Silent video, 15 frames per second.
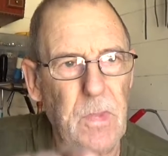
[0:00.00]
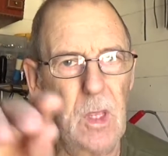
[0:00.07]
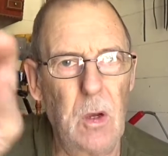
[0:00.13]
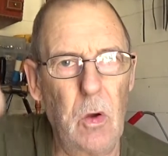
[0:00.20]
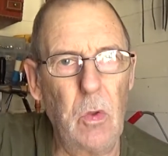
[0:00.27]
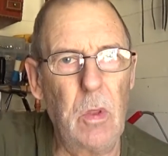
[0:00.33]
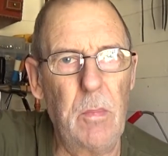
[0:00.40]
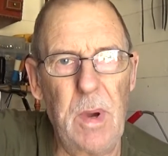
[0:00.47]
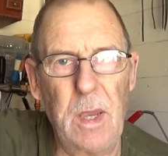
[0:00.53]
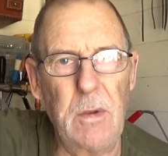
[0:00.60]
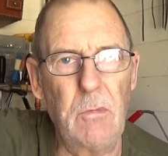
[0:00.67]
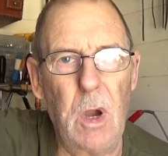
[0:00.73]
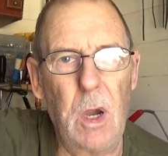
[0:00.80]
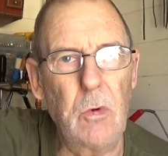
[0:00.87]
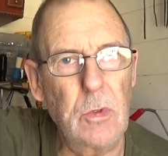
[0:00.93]
on the main
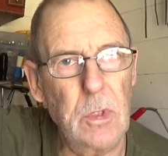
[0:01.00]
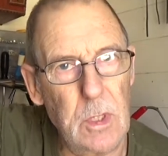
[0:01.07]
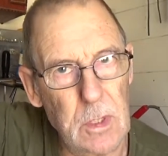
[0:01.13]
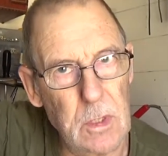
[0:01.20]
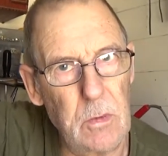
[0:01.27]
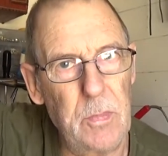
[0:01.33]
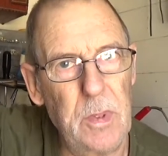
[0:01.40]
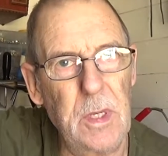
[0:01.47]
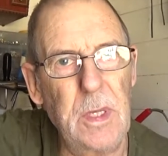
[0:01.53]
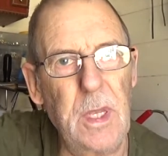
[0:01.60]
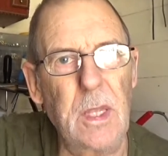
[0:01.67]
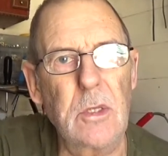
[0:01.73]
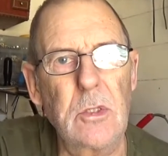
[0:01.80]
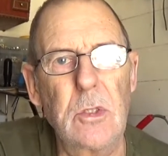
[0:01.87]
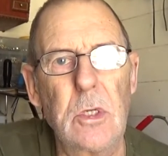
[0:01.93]
road, and there'd be
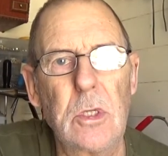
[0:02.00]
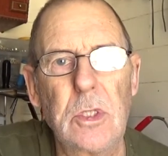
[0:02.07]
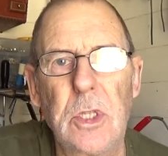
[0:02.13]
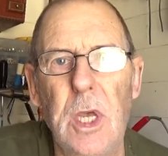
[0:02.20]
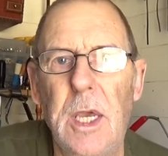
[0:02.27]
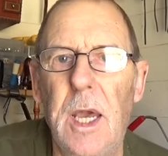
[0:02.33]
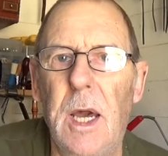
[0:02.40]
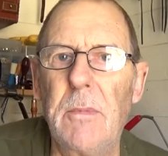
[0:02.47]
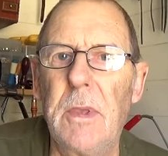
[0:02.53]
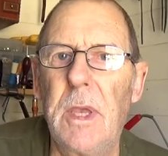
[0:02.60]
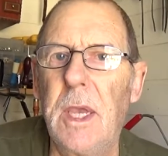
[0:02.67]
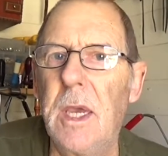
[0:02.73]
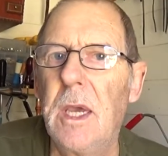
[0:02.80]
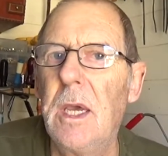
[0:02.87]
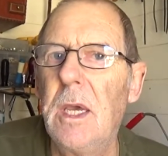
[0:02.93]
another estate up there